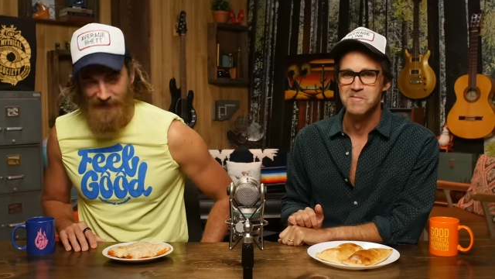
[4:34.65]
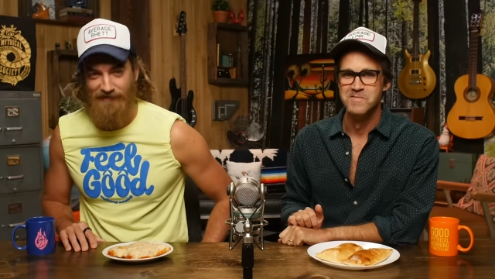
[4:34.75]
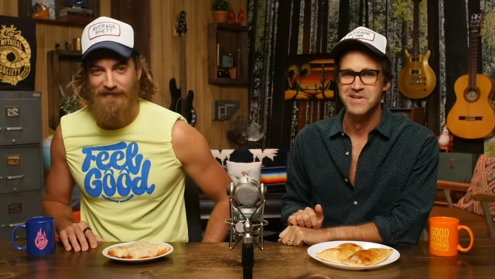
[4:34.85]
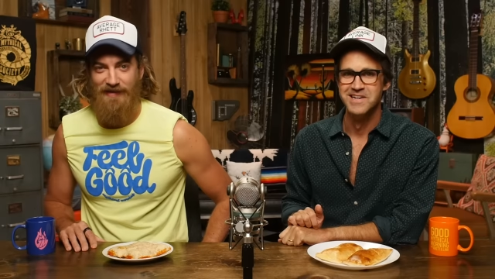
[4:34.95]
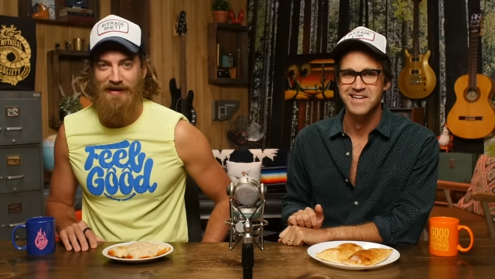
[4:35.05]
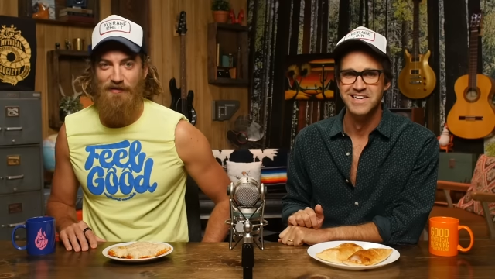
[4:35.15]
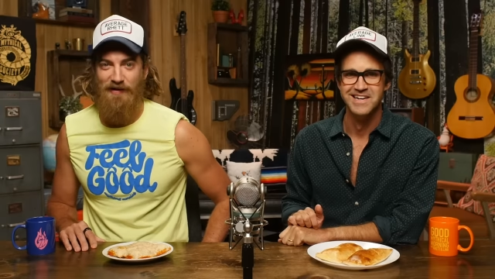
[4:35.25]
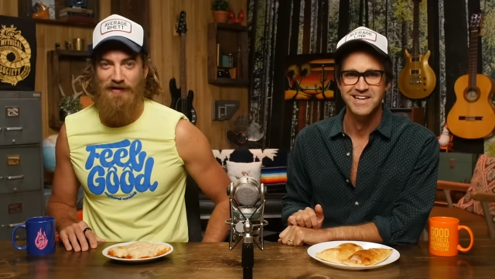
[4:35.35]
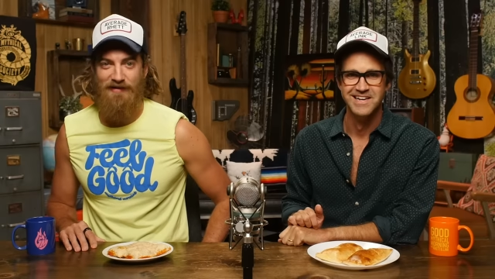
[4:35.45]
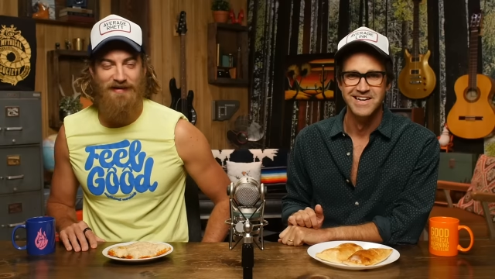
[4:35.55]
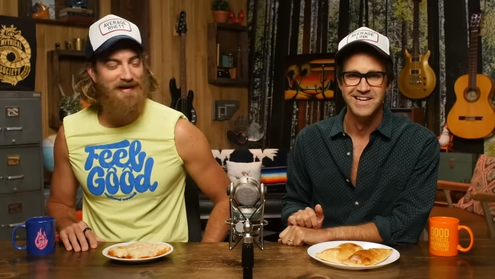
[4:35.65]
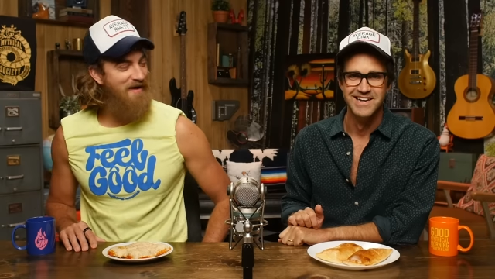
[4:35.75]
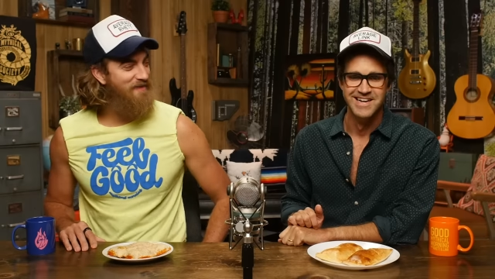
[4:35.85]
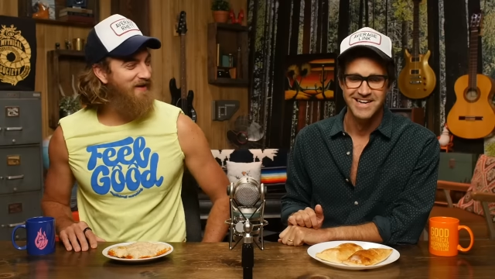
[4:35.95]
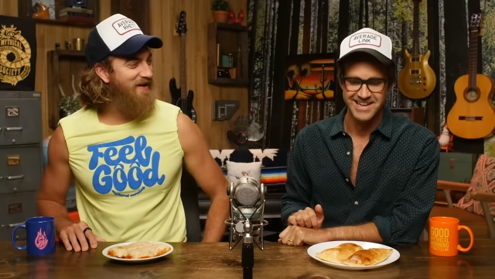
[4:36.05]
Speaker 1: Okay, well, you're gonna
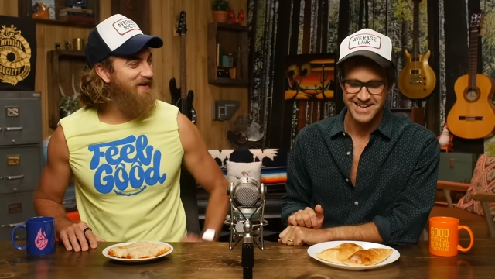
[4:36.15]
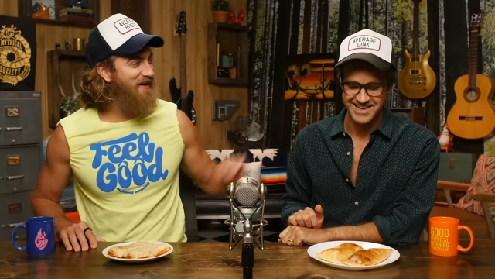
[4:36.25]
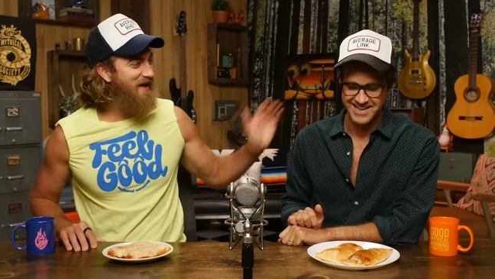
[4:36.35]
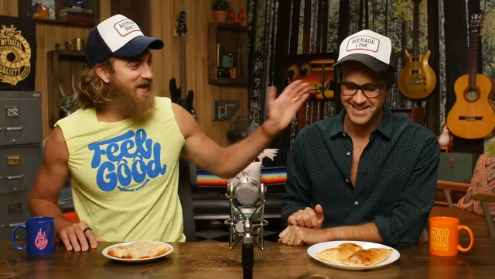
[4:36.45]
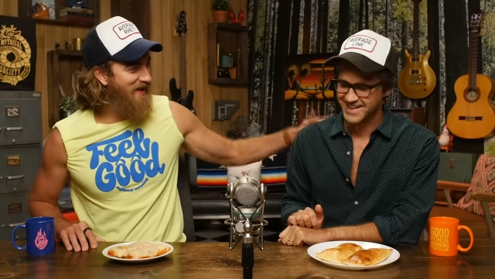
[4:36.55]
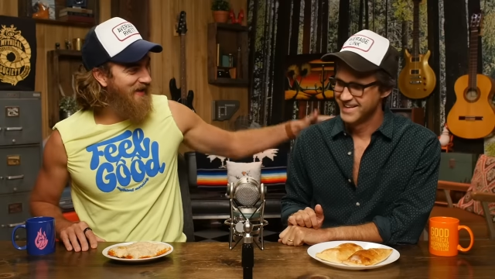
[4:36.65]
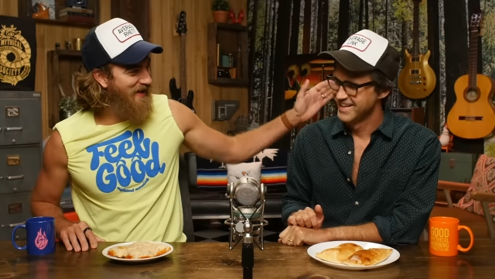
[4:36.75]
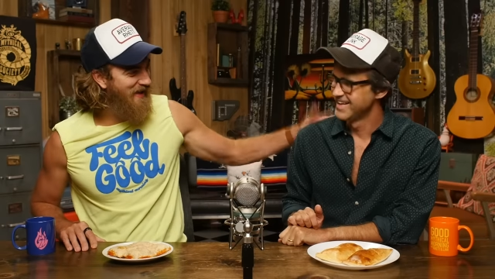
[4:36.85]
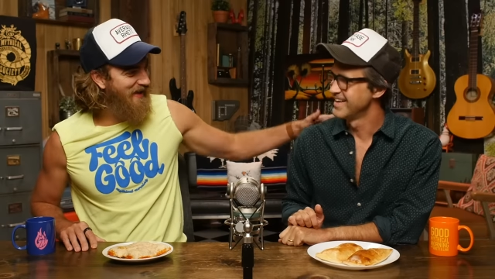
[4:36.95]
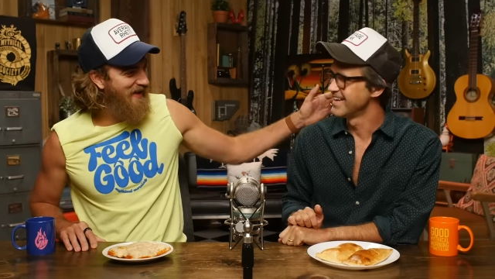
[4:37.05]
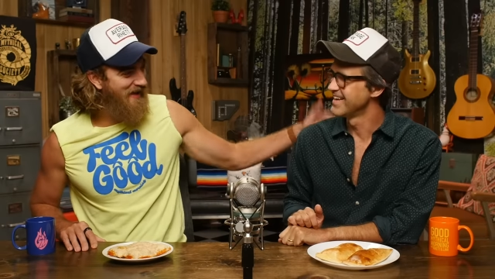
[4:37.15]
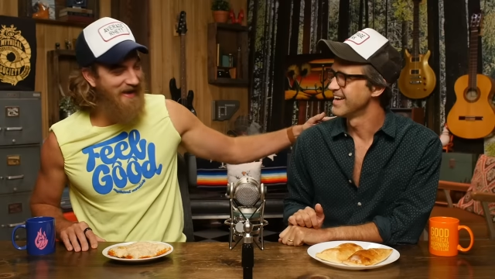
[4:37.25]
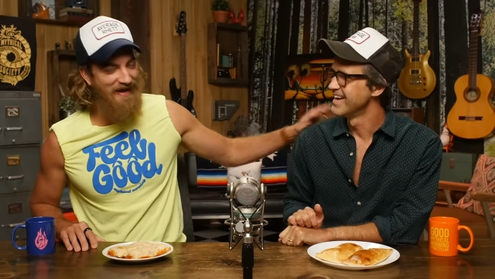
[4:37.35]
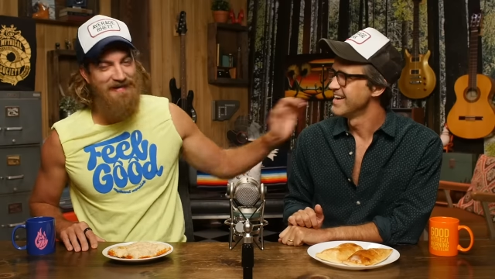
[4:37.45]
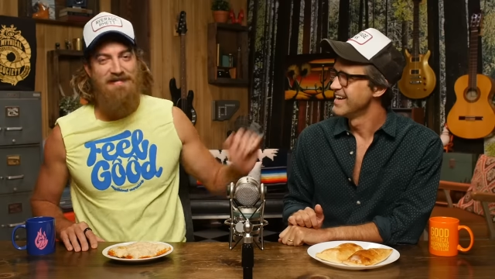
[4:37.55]
have it again today.
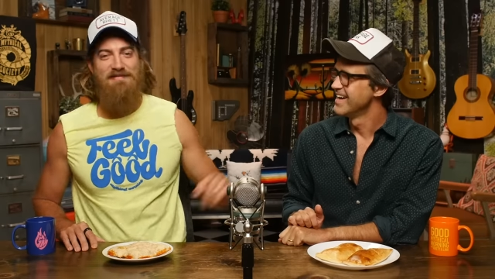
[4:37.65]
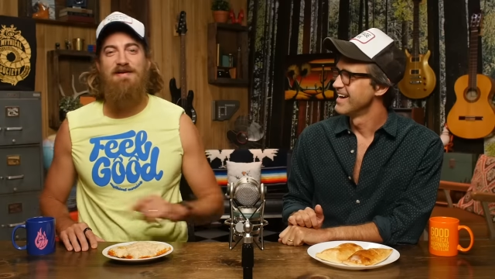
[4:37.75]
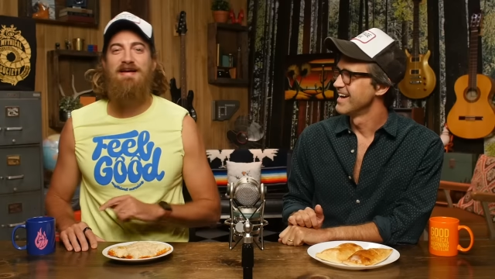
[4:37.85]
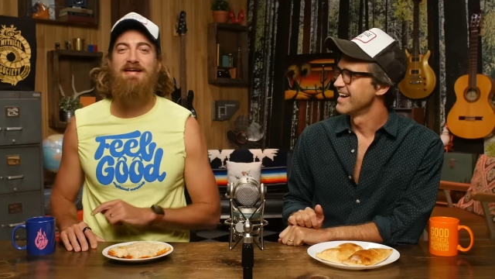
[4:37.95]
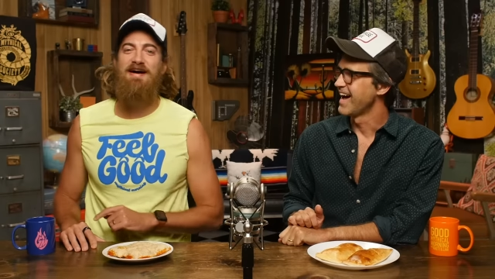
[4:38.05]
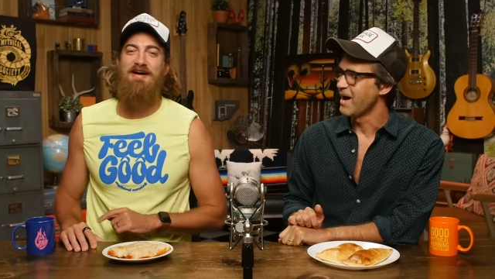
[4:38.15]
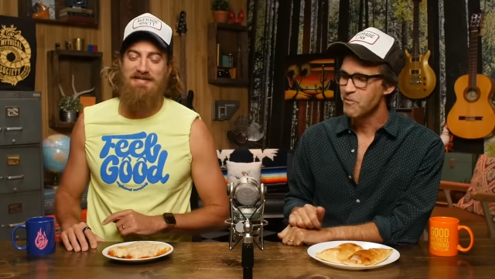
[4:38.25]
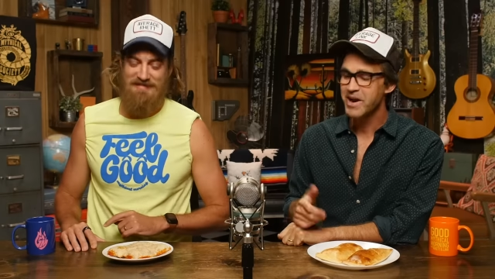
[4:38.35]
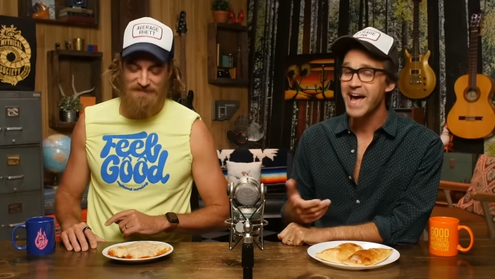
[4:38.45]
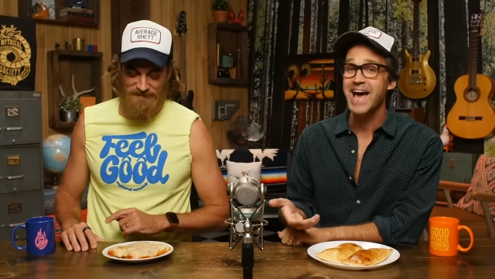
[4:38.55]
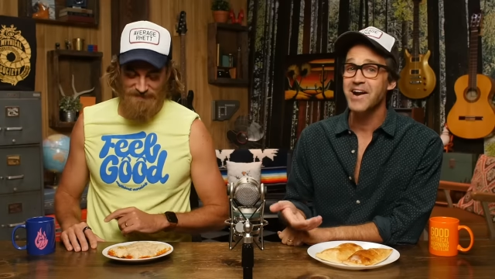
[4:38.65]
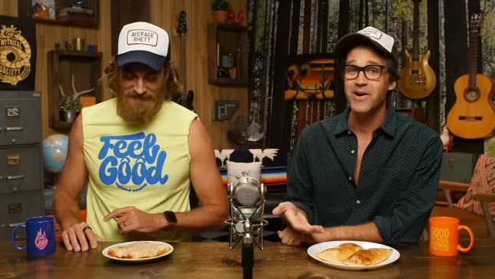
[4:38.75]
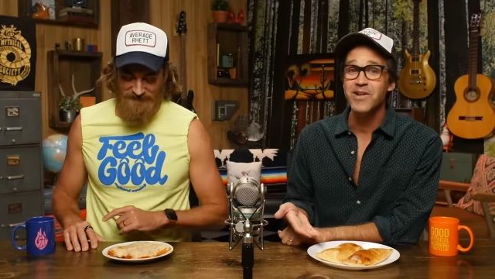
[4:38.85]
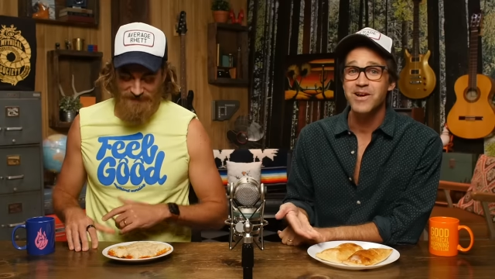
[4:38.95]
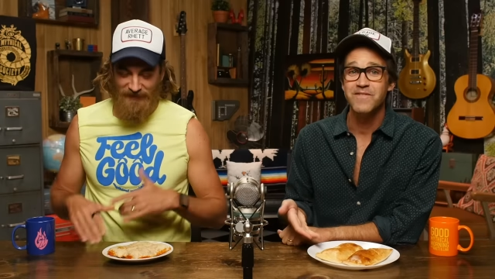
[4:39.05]
Speaker 2: Because I would've had it
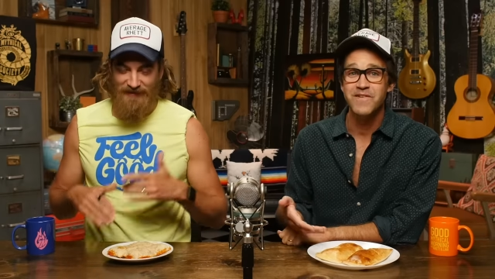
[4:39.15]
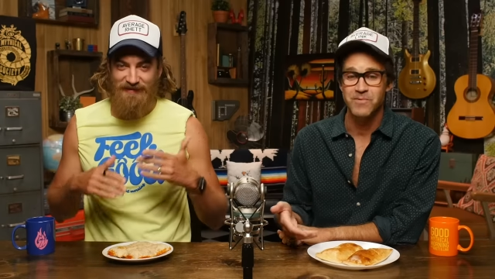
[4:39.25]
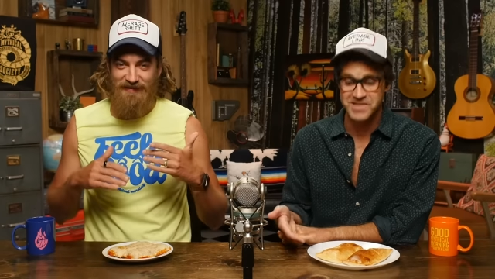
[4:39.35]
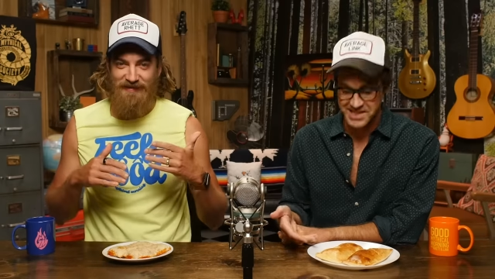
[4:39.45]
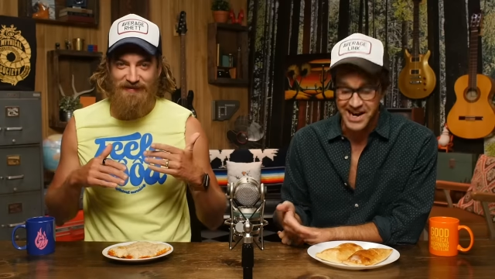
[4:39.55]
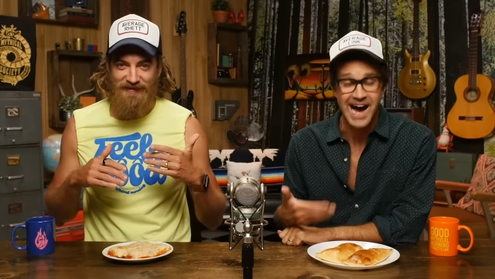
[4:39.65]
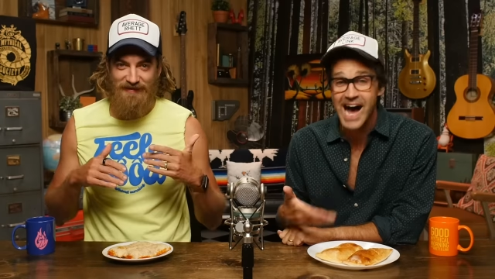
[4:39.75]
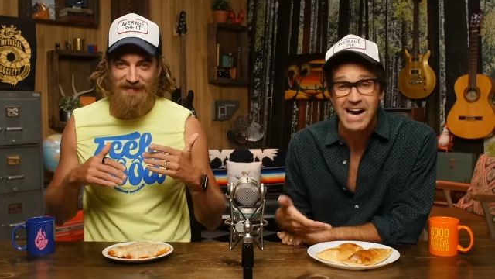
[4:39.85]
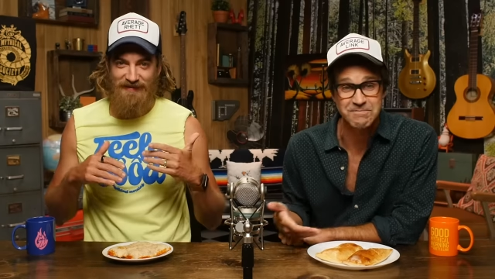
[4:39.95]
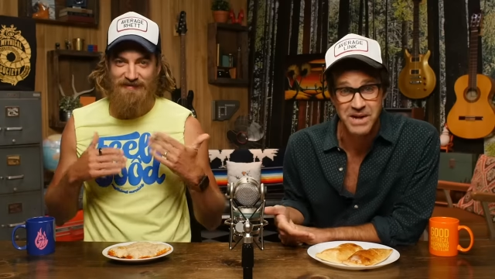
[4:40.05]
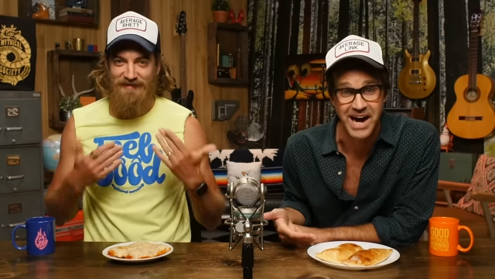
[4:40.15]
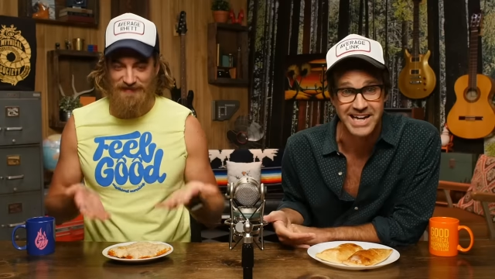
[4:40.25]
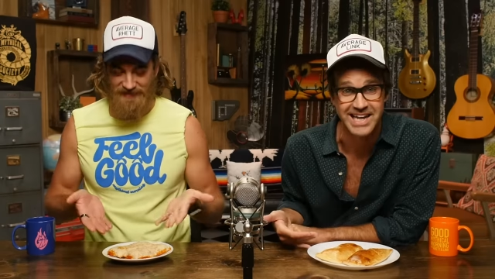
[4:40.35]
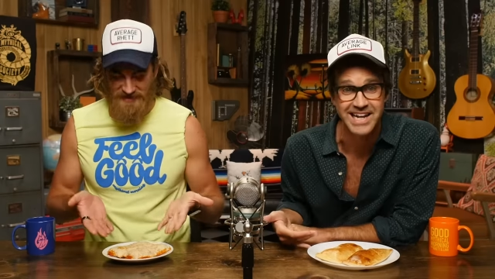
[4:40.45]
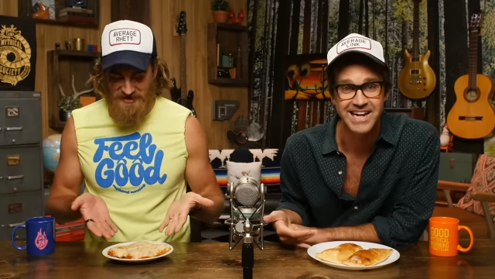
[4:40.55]
earlier if it was in a Hot Pocket.
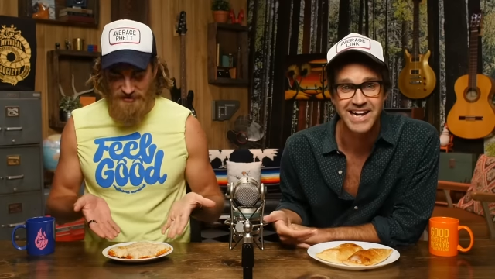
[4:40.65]
This